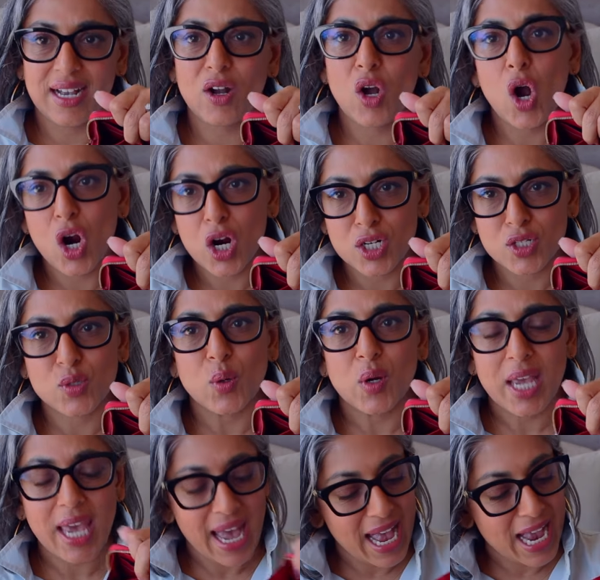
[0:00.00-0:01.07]
cards or
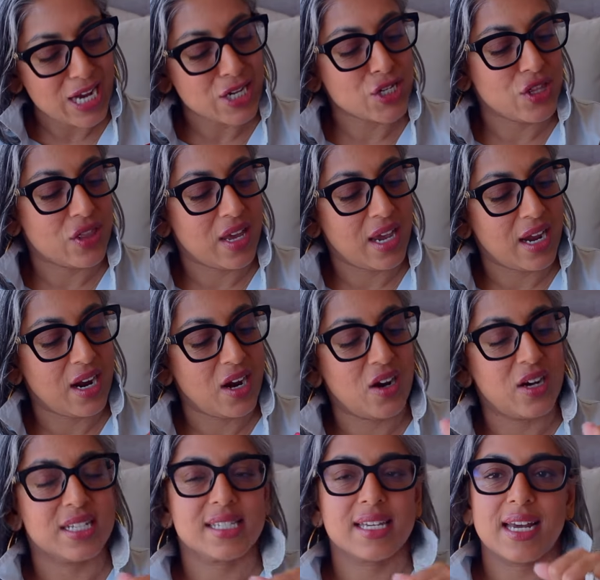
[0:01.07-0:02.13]
cash there.
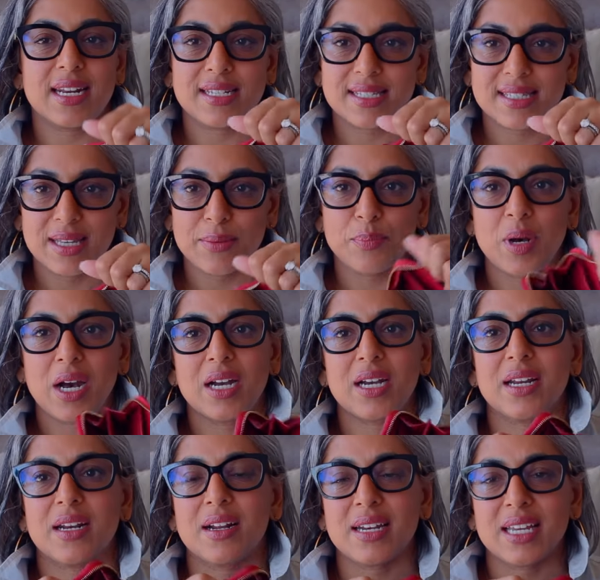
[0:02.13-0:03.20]
It's got a slip
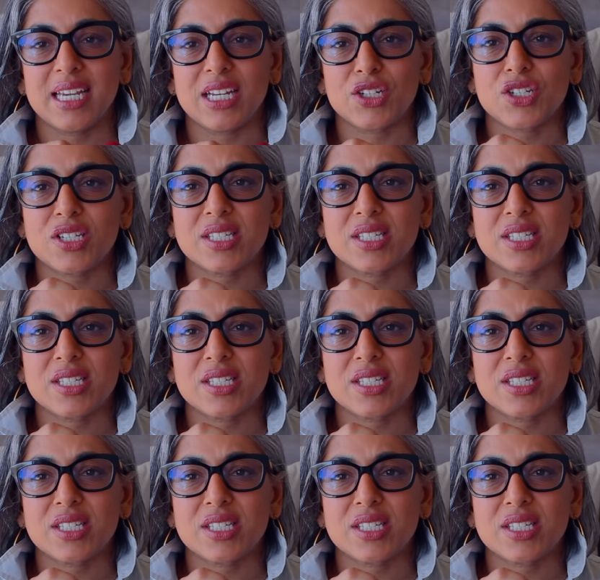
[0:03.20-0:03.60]
pocket on each